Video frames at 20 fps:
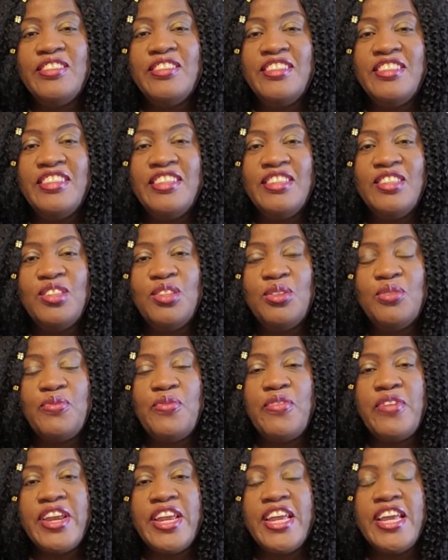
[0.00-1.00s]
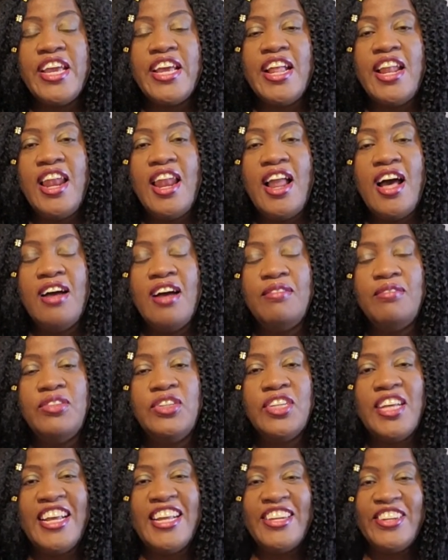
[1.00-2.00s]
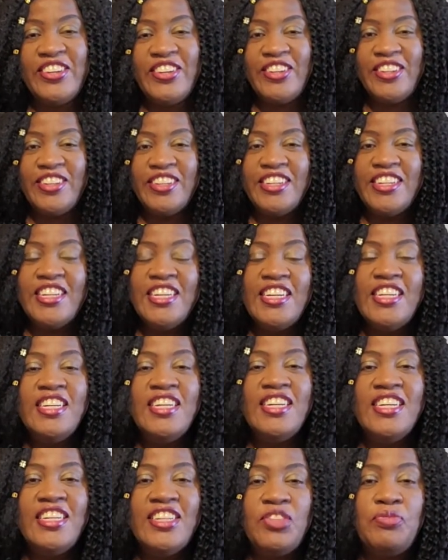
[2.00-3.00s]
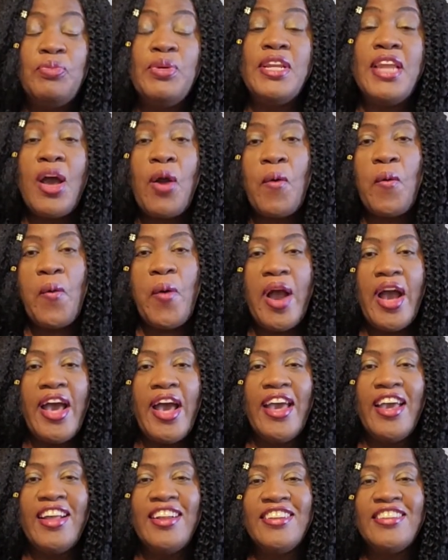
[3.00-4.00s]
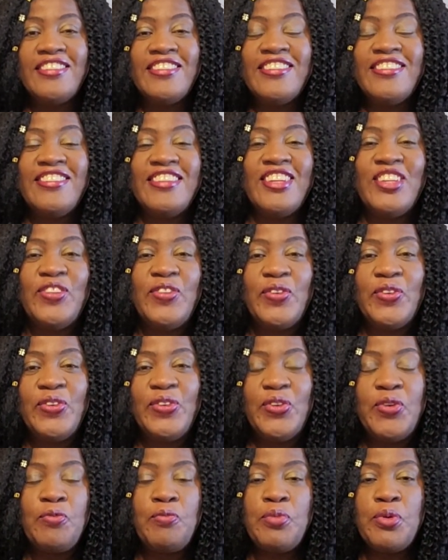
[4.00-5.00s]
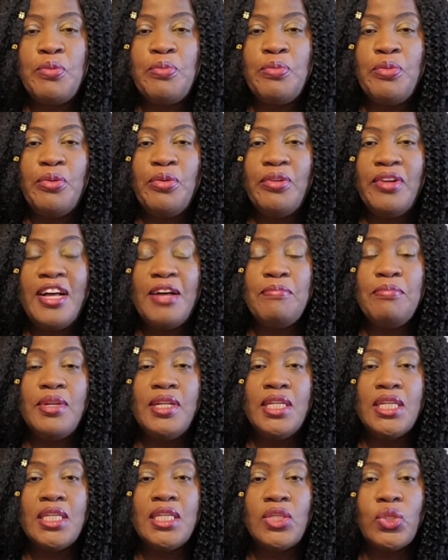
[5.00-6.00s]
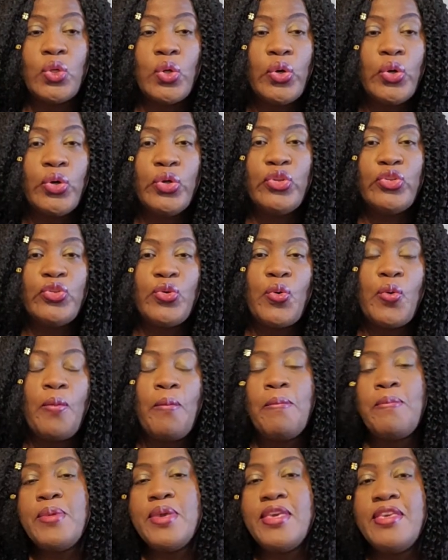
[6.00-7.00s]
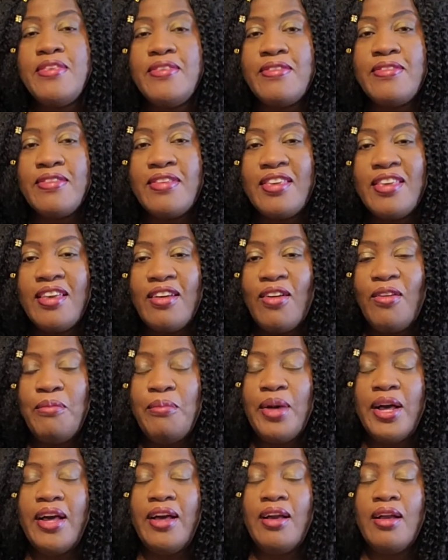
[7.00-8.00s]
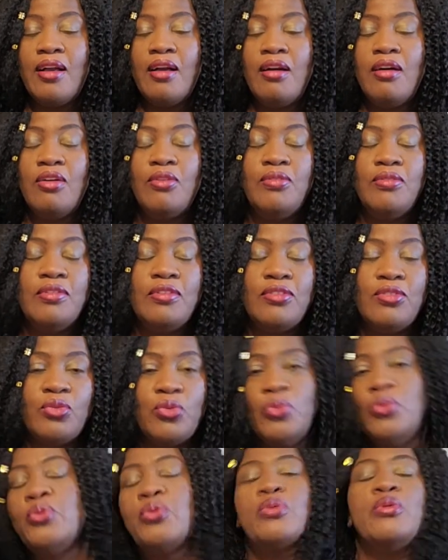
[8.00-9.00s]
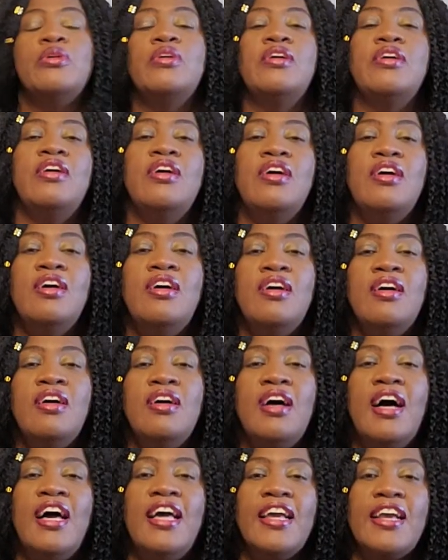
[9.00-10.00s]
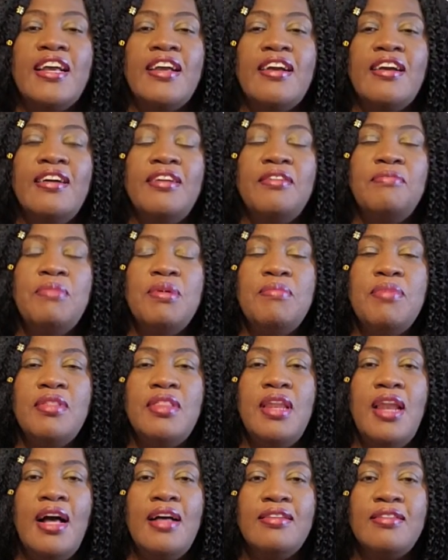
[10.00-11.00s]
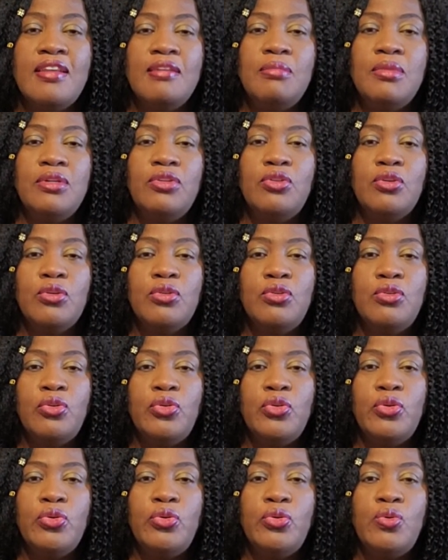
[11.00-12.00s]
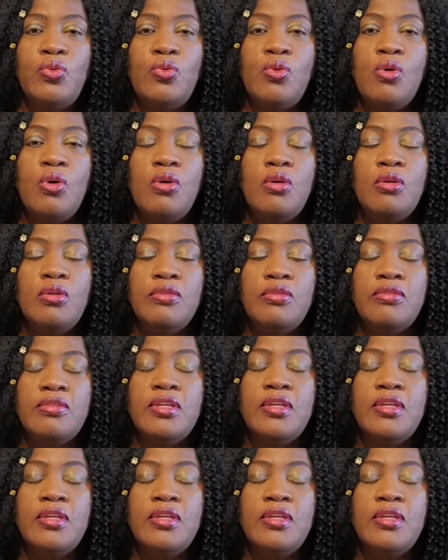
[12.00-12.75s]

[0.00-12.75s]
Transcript: This is Pray and Love channel. It's been a while since I talked to you people. I've been so busy. Oh my God, with school. I can remember the last time I talked to you was